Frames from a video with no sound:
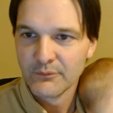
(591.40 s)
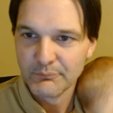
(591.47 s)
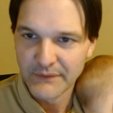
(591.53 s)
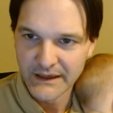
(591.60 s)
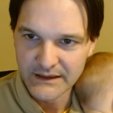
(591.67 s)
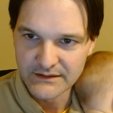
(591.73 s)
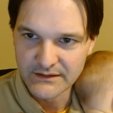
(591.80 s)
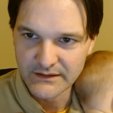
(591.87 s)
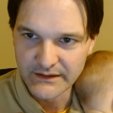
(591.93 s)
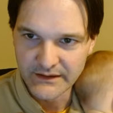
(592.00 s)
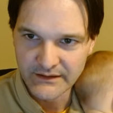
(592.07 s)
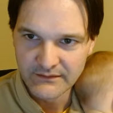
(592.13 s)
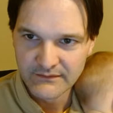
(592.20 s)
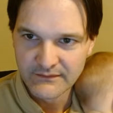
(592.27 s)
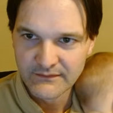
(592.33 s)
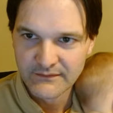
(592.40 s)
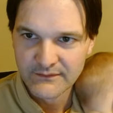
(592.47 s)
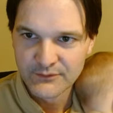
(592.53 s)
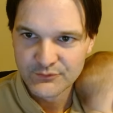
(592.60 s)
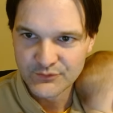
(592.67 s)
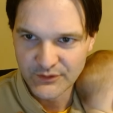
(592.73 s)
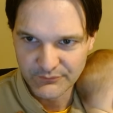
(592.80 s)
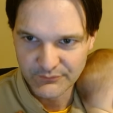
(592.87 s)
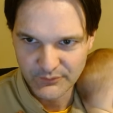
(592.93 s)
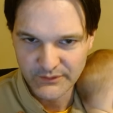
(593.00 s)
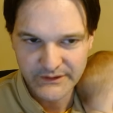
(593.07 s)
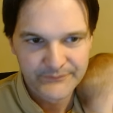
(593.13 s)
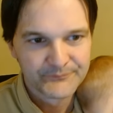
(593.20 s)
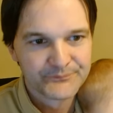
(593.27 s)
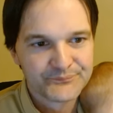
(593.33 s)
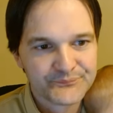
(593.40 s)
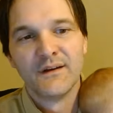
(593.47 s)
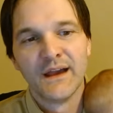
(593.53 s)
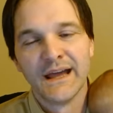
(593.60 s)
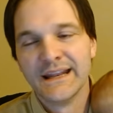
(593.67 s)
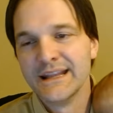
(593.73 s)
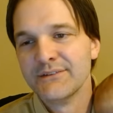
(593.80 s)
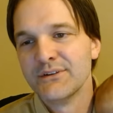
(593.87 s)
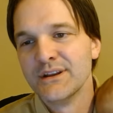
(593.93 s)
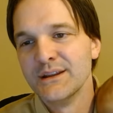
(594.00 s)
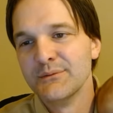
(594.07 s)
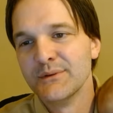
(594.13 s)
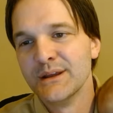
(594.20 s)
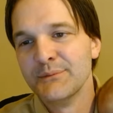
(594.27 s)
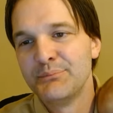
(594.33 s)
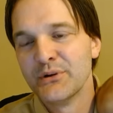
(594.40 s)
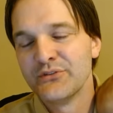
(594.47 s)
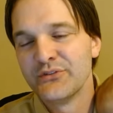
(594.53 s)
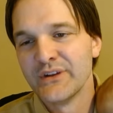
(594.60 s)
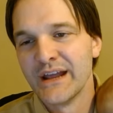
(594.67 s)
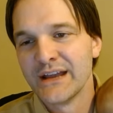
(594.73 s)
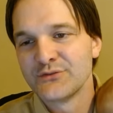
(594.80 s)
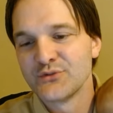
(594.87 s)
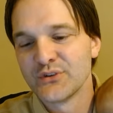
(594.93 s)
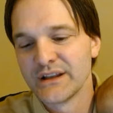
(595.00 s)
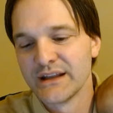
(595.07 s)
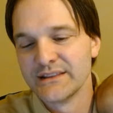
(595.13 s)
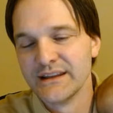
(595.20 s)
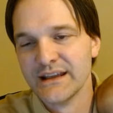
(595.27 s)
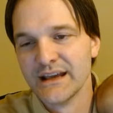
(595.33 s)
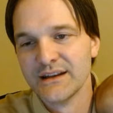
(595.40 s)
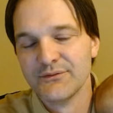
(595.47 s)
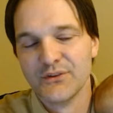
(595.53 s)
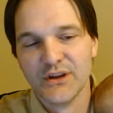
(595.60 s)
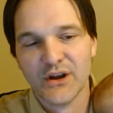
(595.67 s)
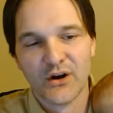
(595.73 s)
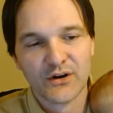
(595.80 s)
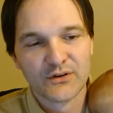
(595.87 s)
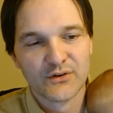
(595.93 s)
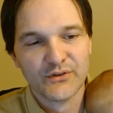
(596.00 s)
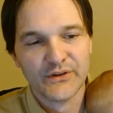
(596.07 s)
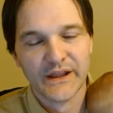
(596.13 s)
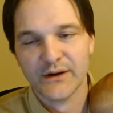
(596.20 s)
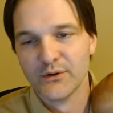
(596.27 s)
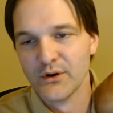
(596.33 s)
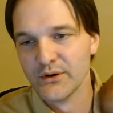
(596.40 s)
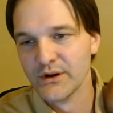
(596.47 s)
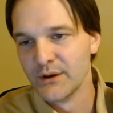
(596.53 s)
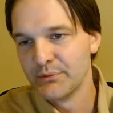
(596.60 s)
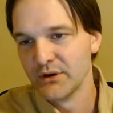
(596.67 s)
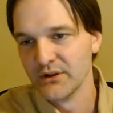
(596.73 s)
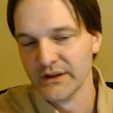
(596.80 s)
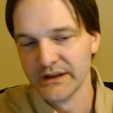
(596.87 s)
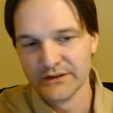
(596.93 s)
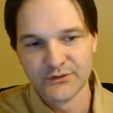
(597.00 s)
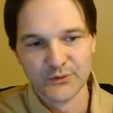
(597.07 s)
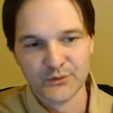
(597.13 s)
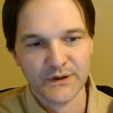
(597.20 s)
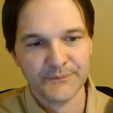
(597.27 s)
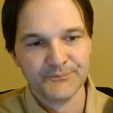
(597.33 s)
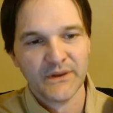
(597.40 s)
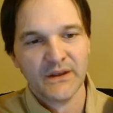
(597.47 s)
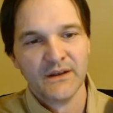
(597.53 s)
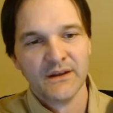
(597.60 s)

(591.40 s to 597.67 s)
mainly chivalry. And even he, he puts an asterisk at the end of the article that he wrote, and I'll put a link to it.